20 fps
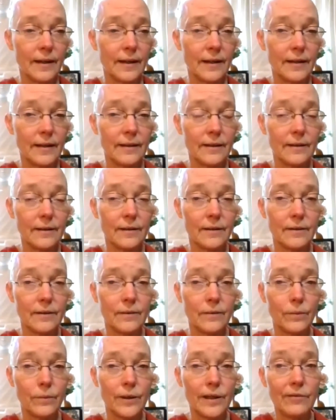And
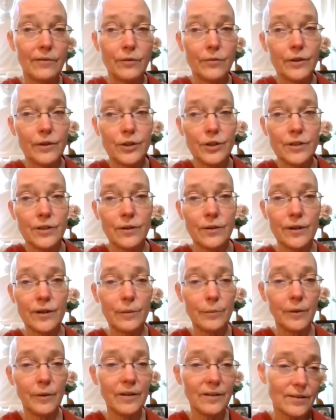we have a
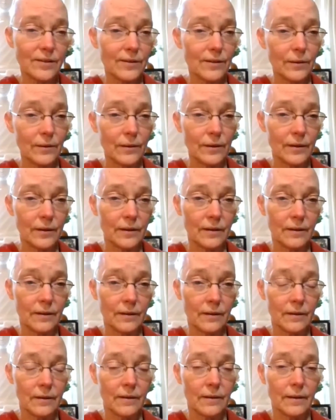vegetarian monastery.
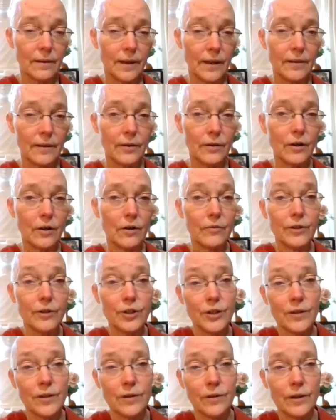And there are
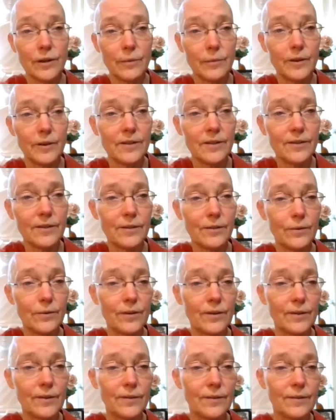vegetarian
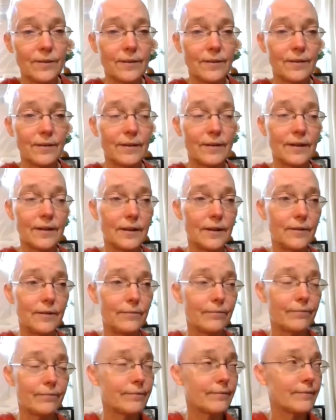monasteries.
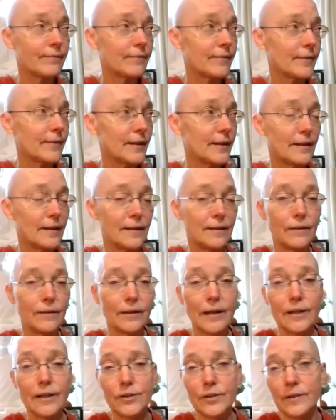Ajahn
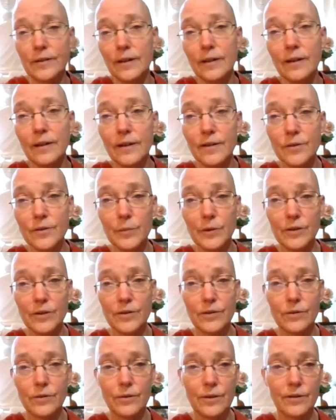Gunha's
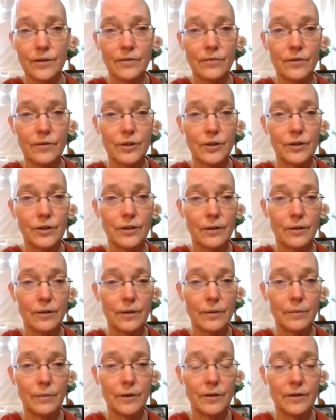monastery is a
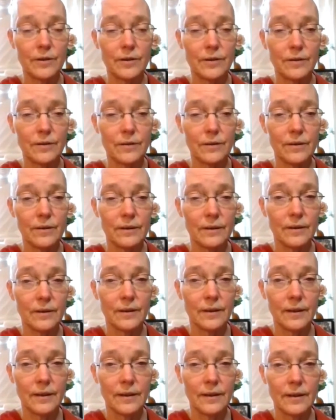vegetarian monastery.
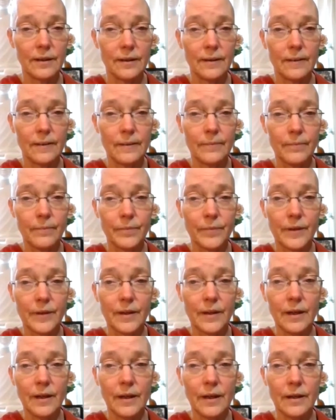
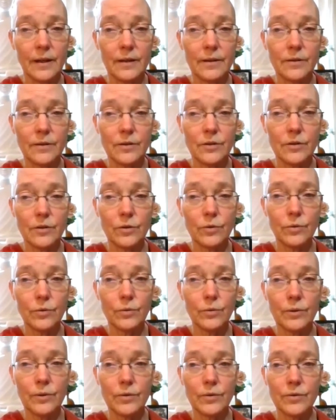And
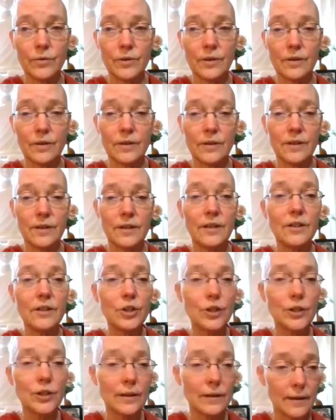so there's a
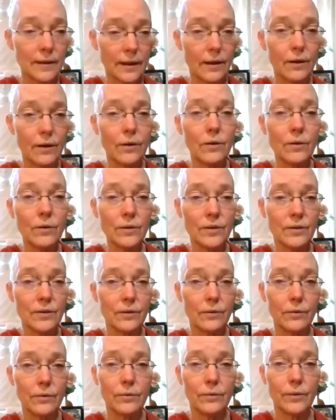teaching there
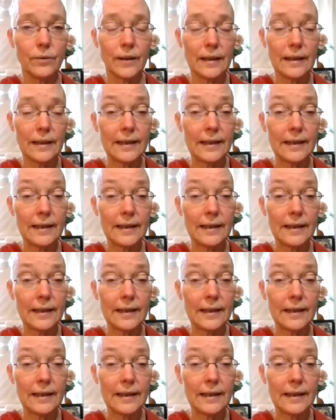to,